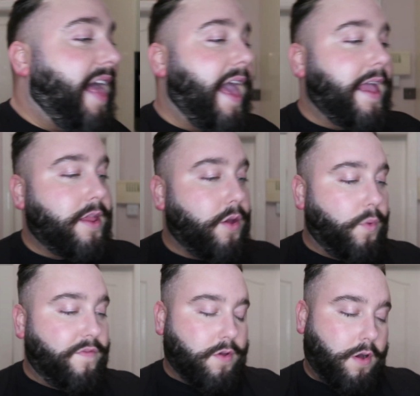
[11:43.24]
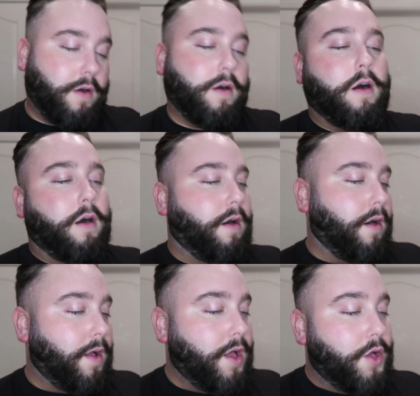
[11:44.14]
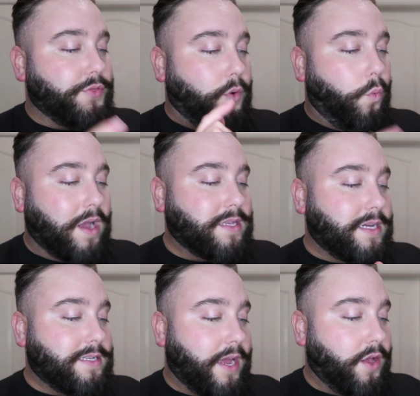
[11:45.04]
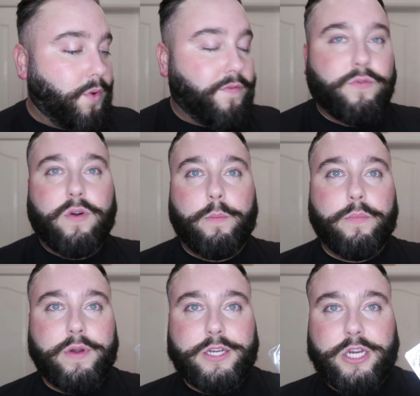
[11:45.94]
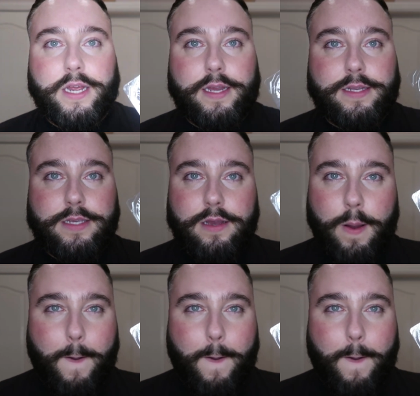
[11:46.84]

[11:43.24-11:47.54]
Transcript: then we've got oh, the Wesley Dale with cranberry cheese.